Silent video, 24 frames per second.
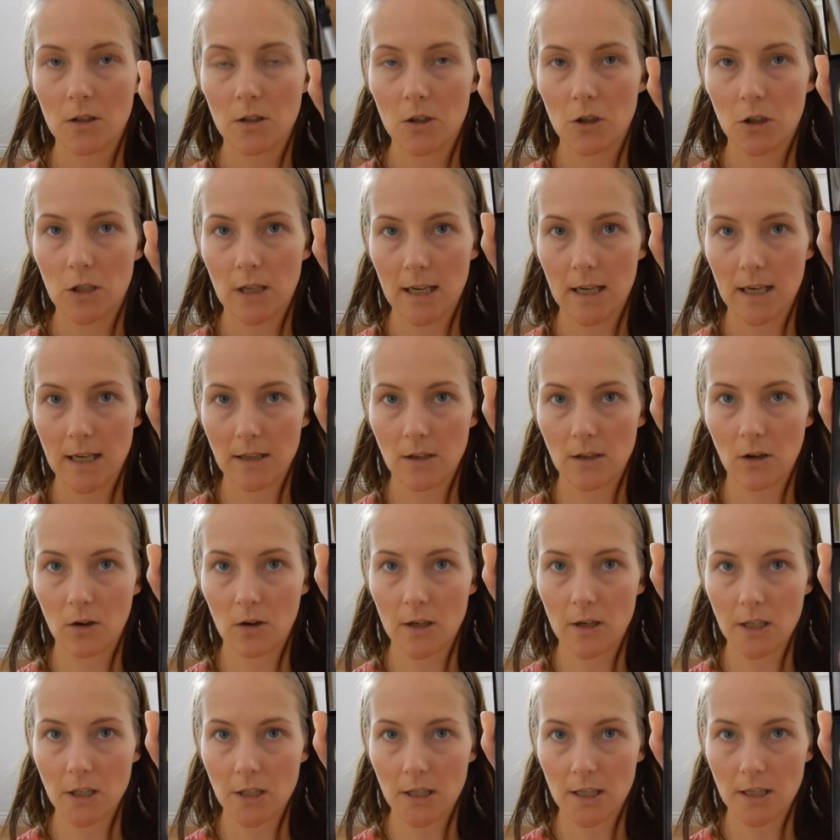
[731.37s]
shade
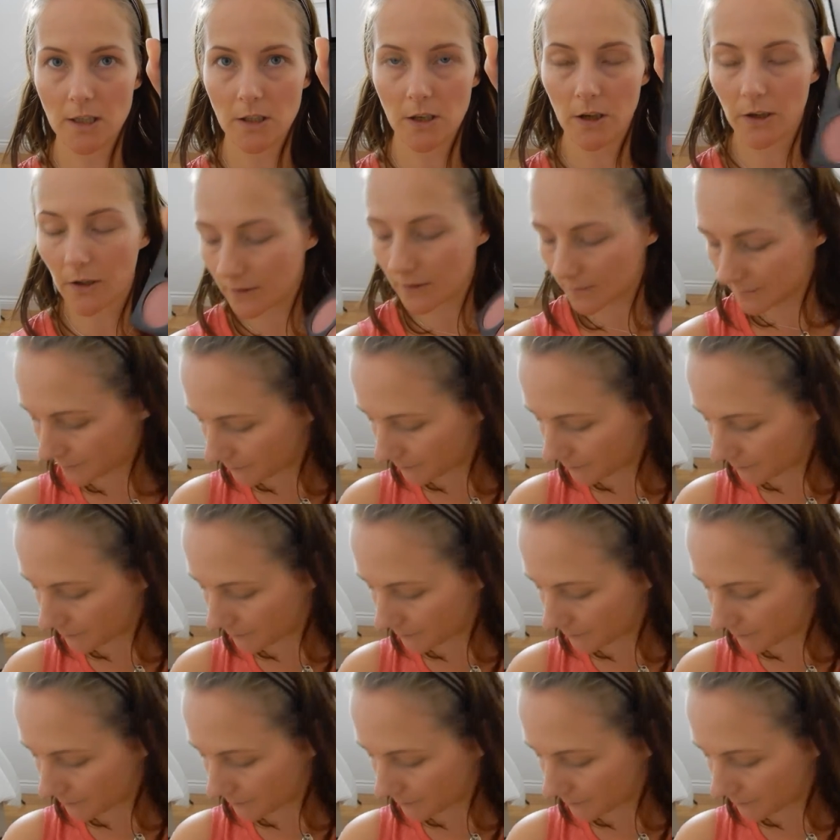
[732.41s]
eyeshadow.